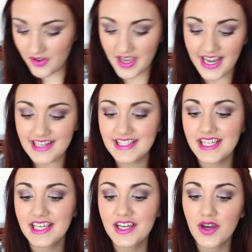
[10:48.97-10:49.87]
Okay, next
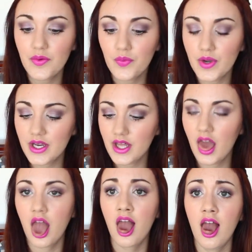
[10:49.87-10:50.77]
thing...
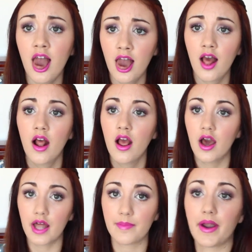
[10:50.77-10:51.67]
Out
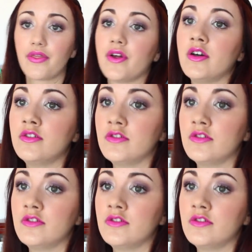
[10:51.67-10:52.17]
of breath.